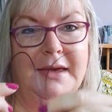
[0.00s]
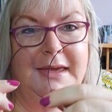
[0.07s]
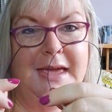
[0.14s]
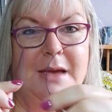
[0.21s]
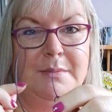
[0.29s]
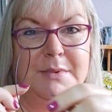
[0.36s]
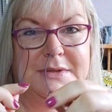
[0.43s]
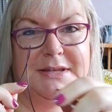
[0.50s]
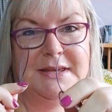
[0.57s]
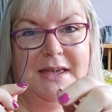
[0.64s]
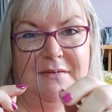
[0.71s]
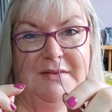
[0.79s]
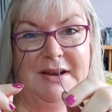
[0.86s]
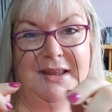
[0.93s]
cables can
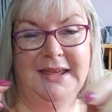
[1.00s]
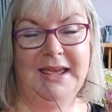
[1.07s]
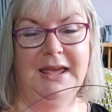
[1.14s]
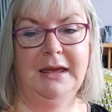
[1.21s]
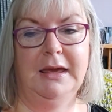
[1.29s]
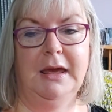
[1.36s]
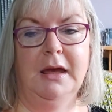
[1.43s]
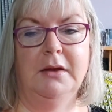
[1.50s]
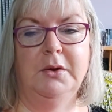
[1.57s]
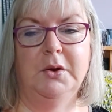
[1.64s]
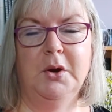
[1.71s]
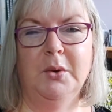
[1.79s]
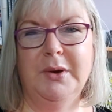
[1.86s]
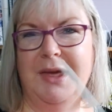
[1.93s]
get really kinky. And you
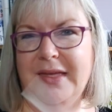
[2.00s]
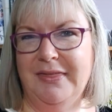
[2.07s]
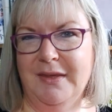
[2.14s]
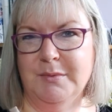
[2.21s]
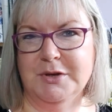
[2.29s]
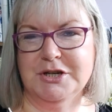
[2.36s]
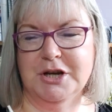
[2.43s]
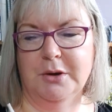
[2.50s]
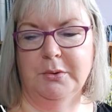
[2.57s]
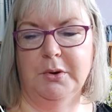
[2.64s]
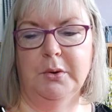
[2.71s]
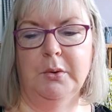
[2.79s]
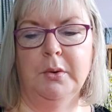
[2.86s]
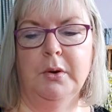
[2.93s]
don't get that with
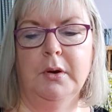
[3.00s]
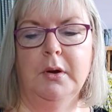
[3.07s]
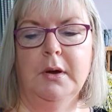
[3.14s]
ChiaoGoo.